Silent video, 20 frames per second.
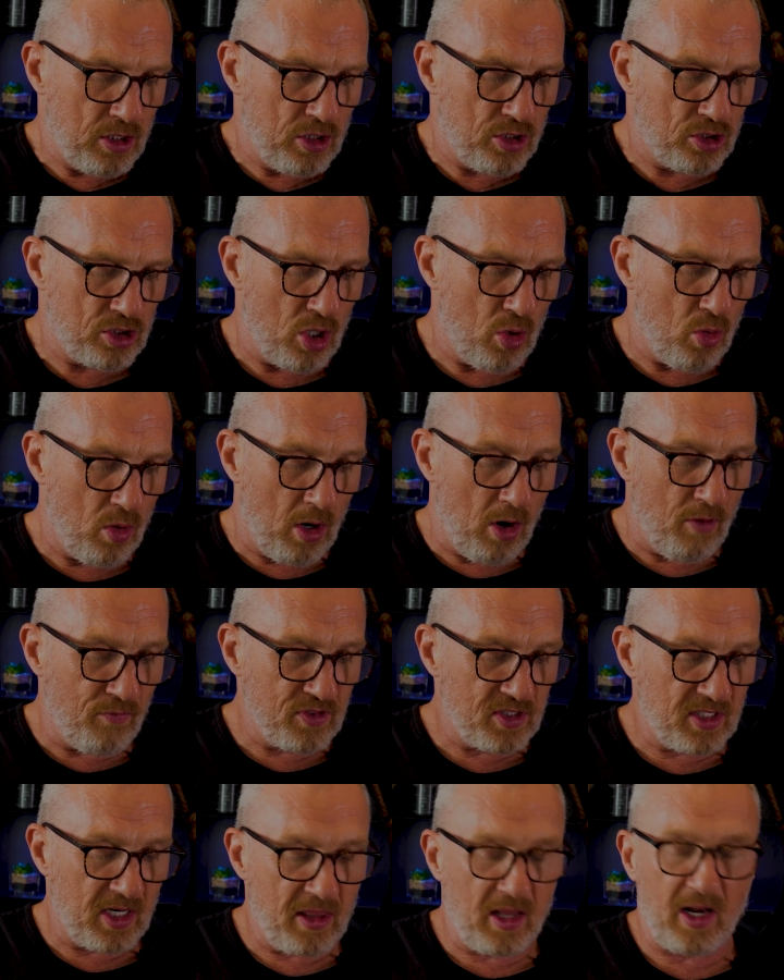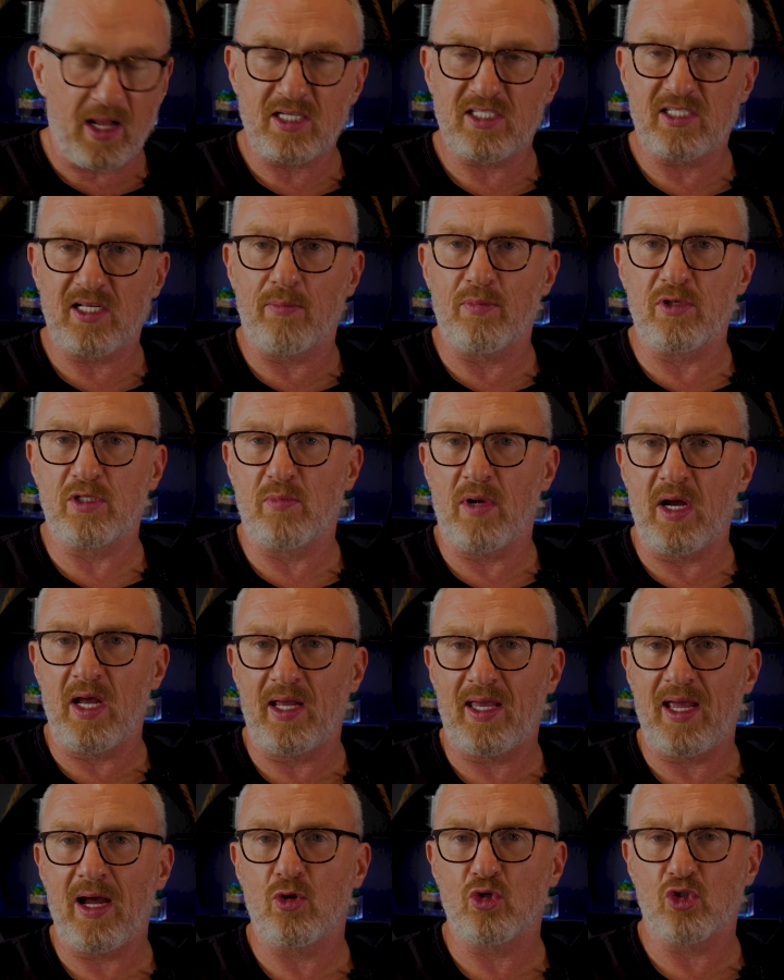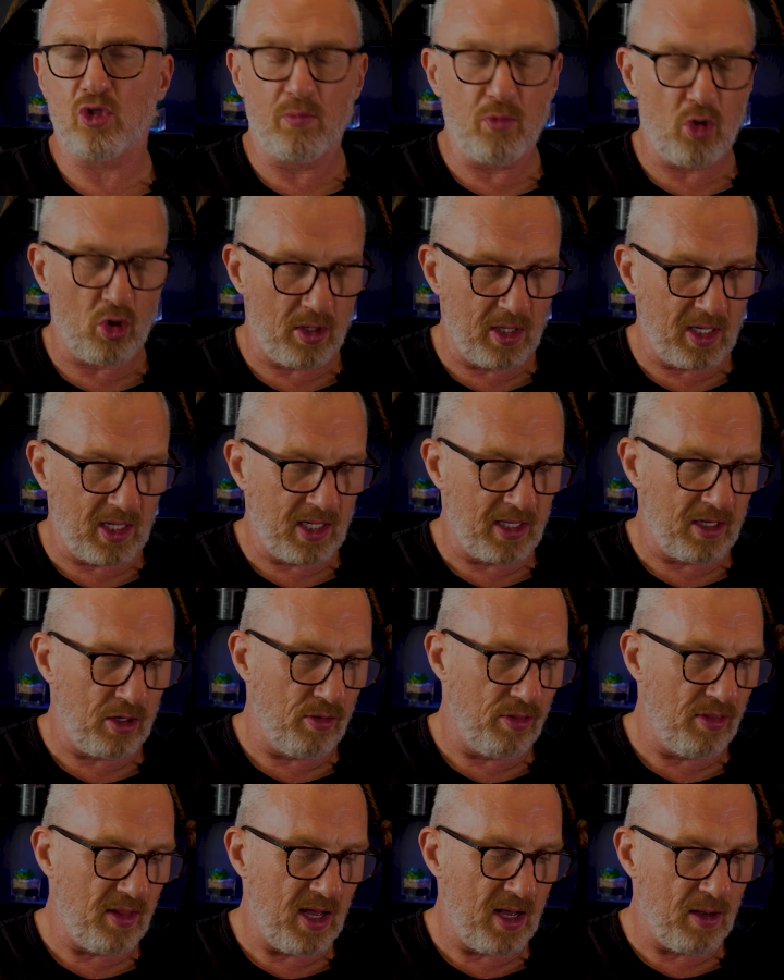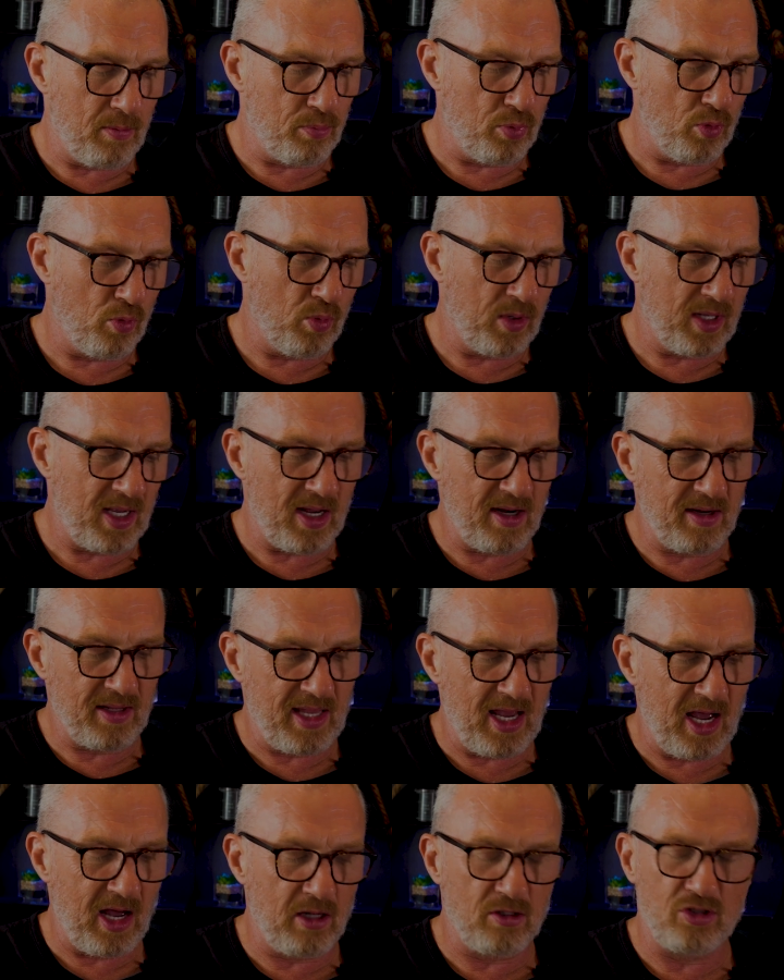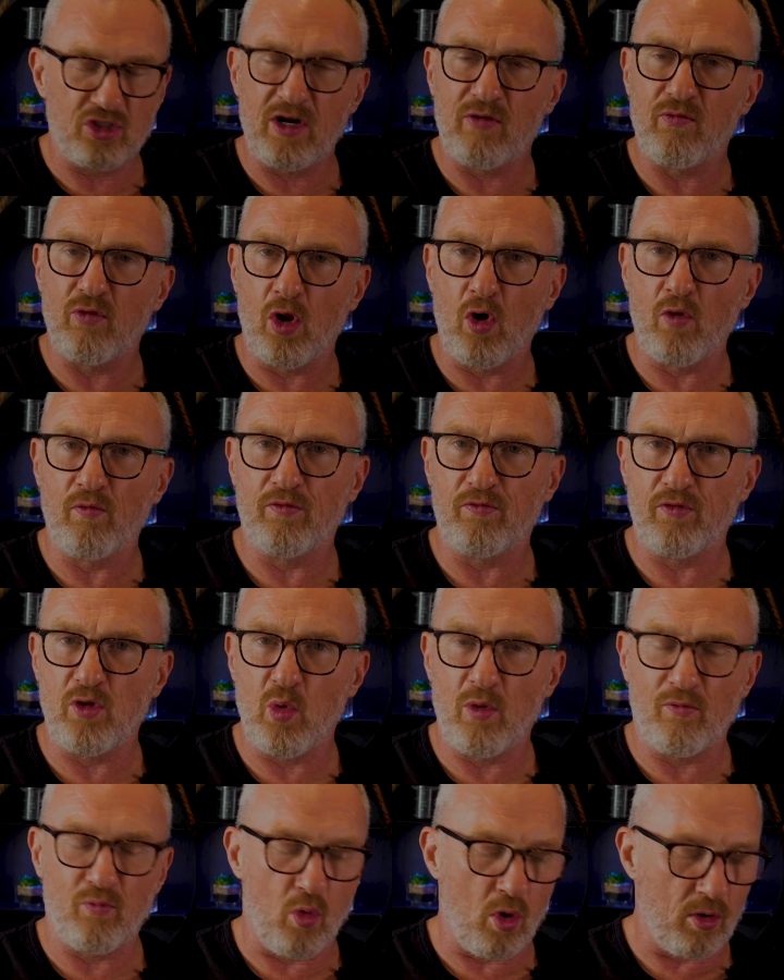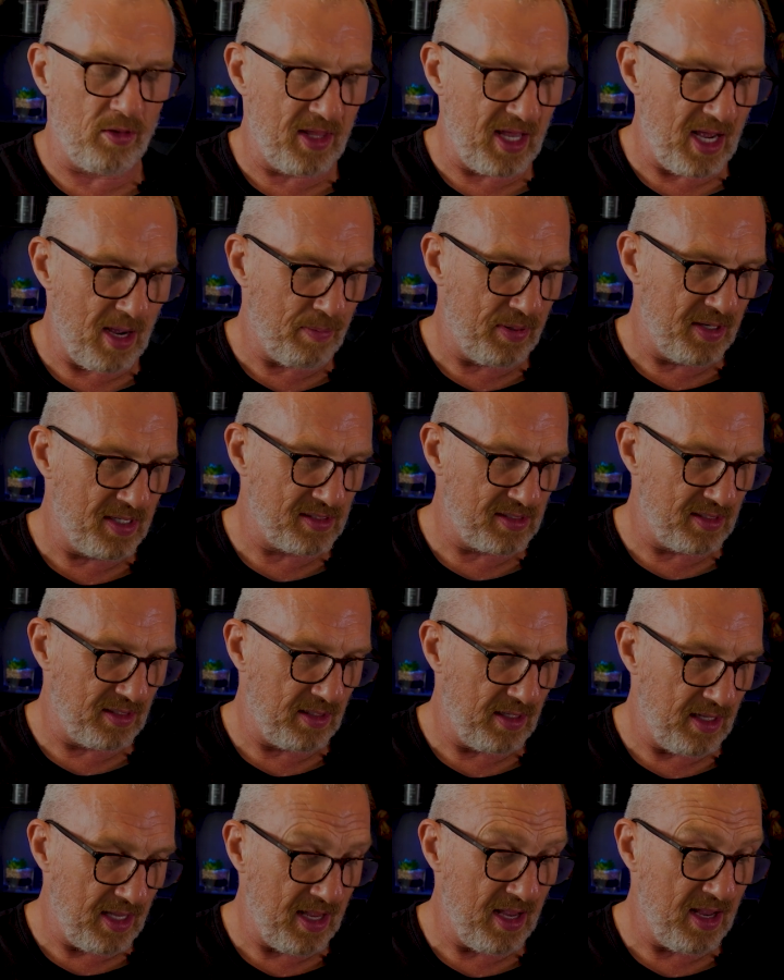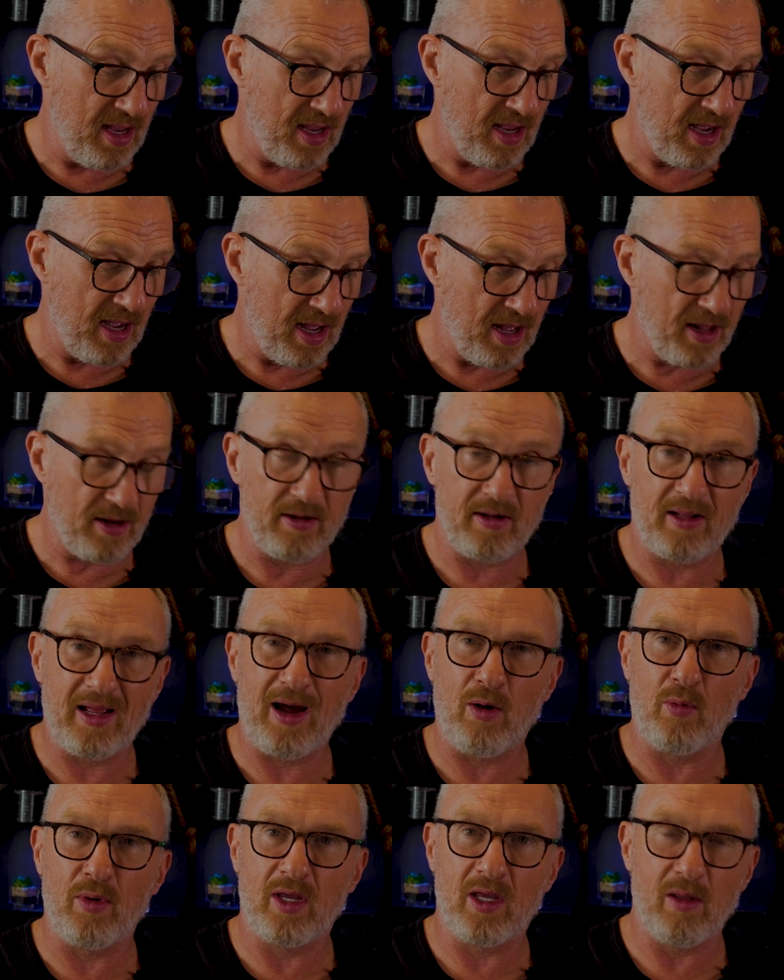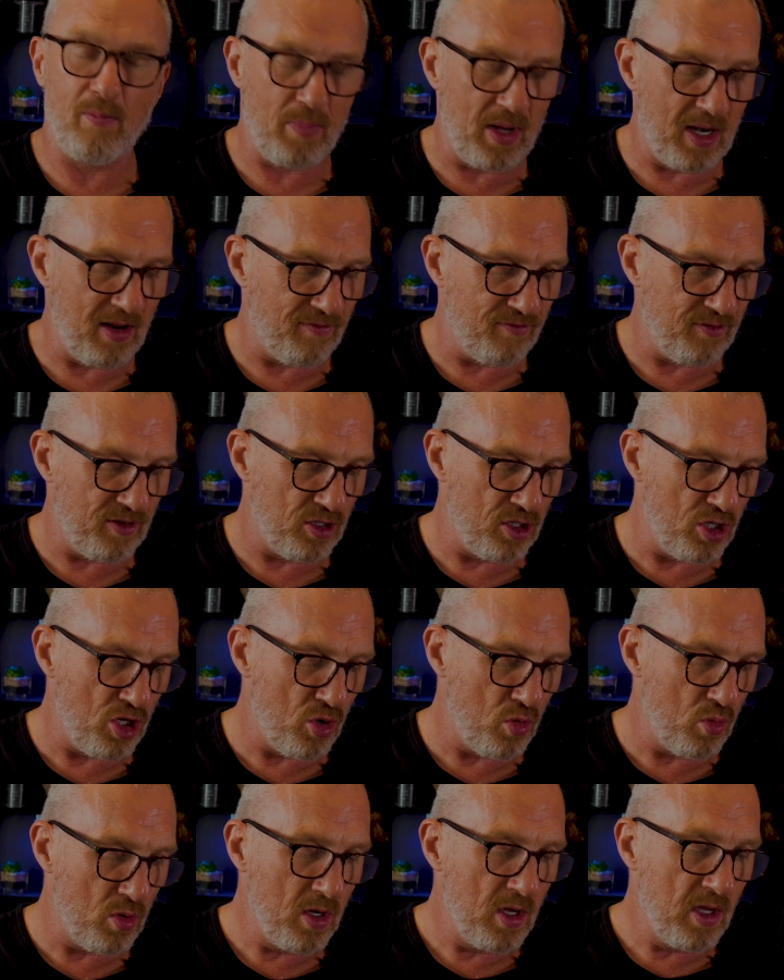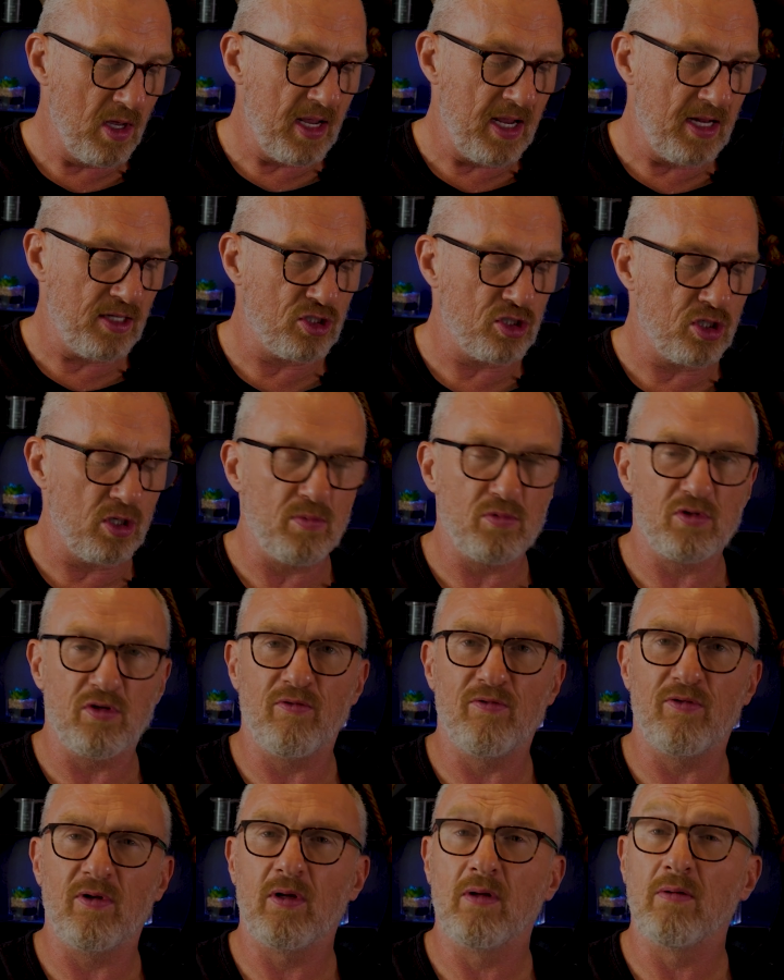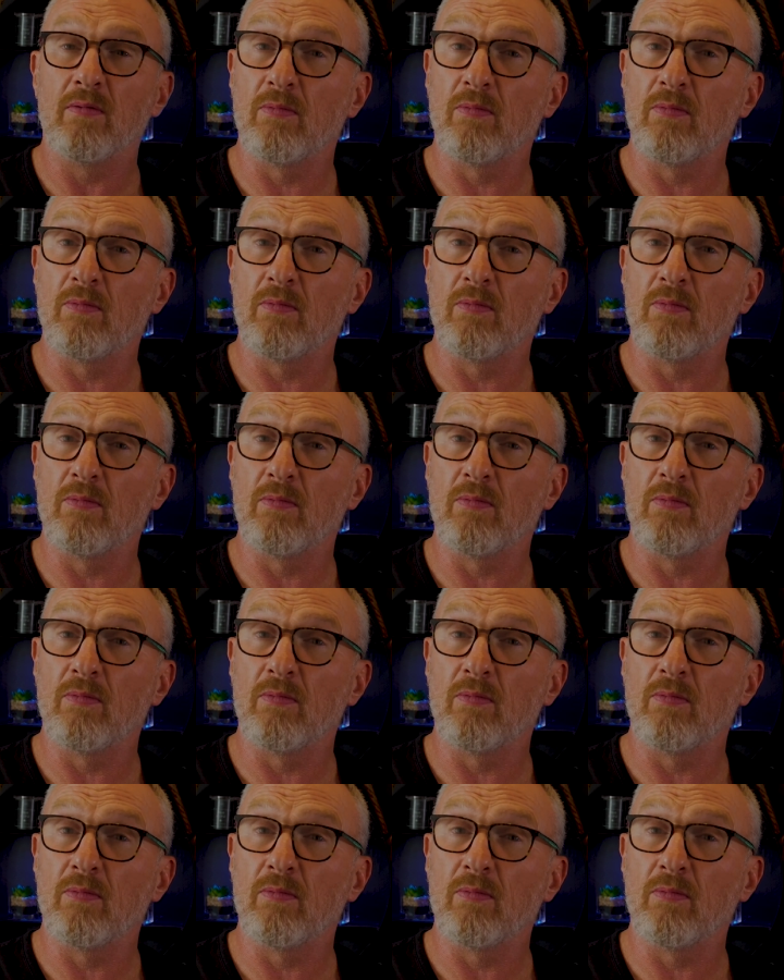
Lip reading: So obviously the last tab is my account, so I'm not going to click on that, but we kind of get a general overview of what the app is here and how it can benefit you in terms of